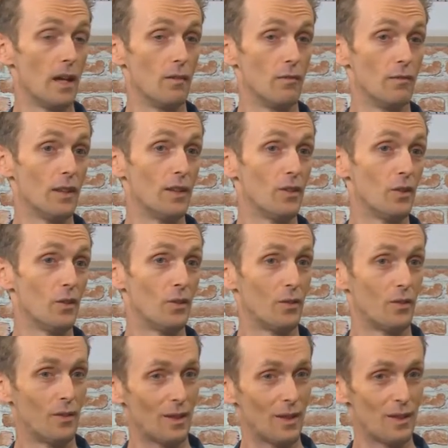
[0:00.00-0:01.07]

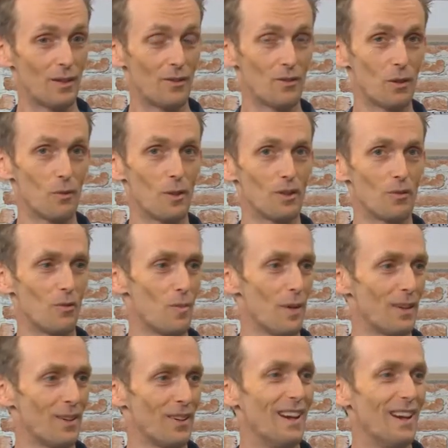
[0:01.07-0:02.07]
vintage, for want of a better